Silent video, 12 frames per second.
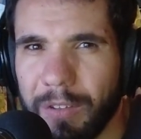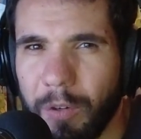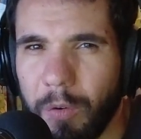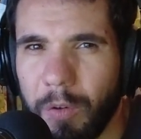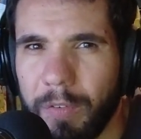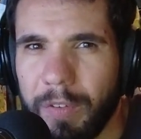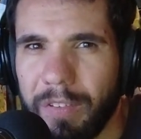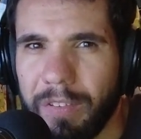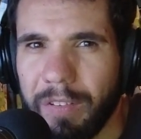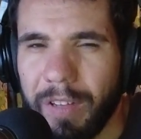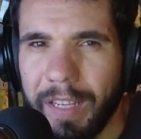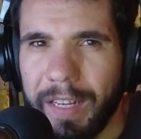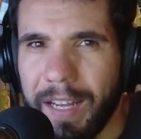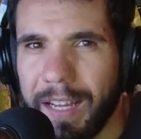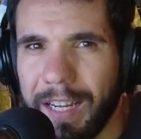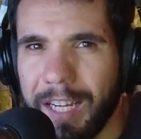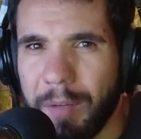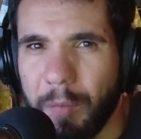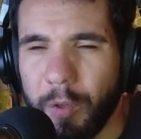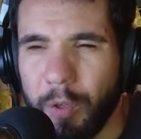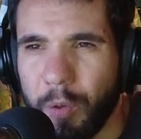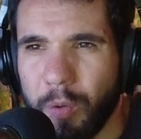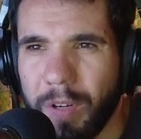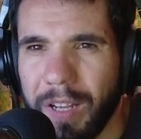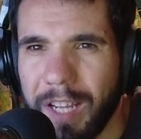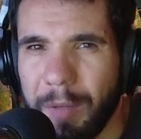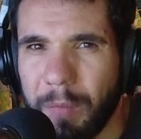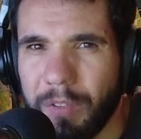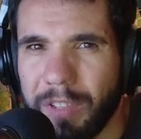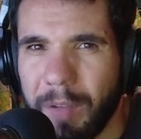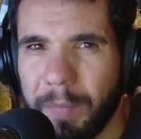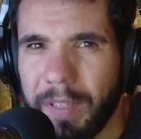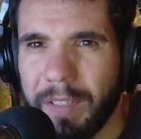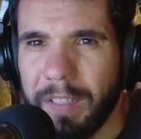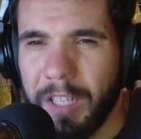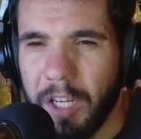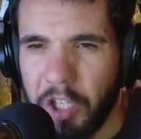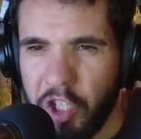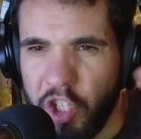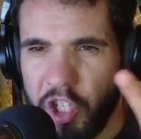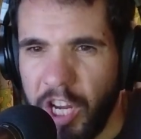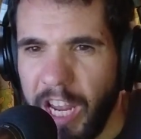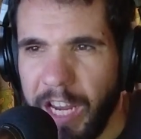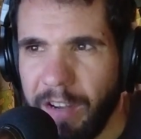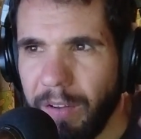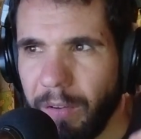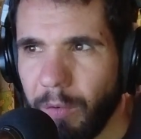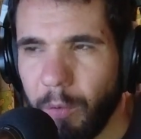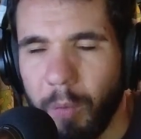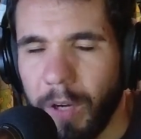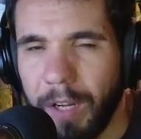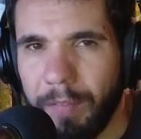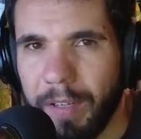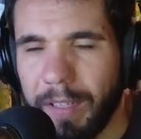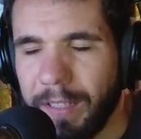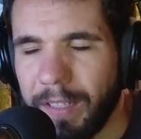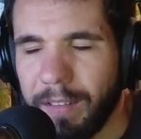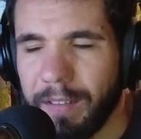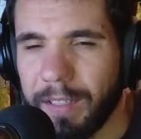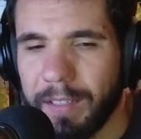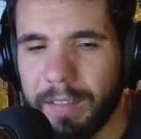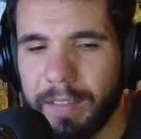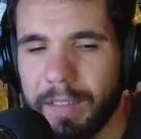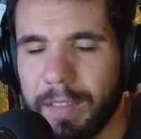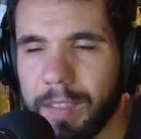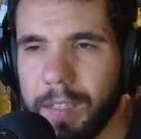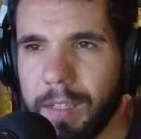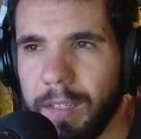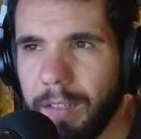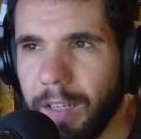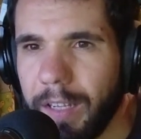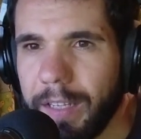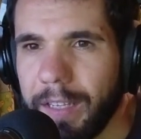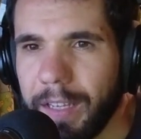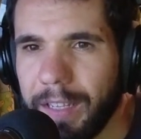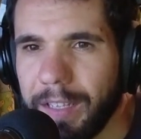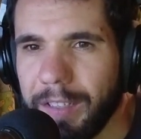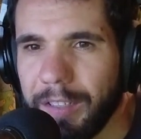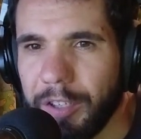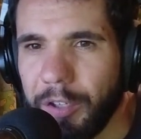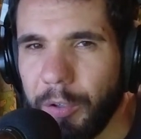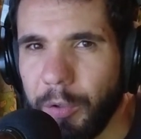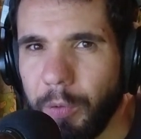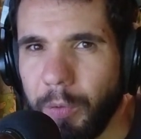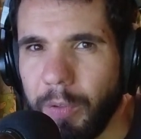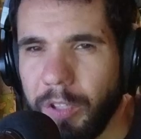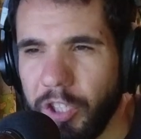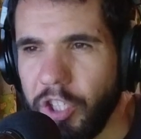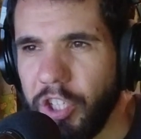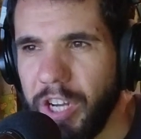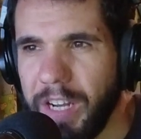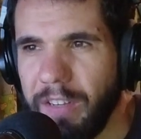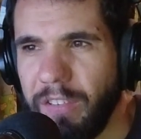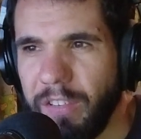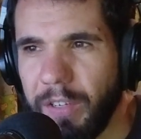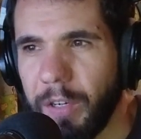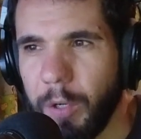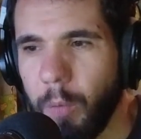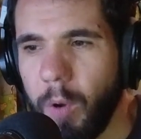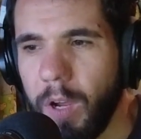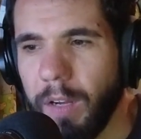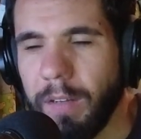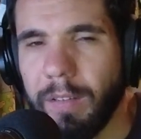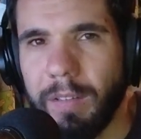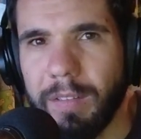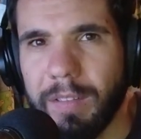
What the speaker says: Or if it's like a name or your name or something, Jed or whatever. And you're like, okay, cool, Jed01.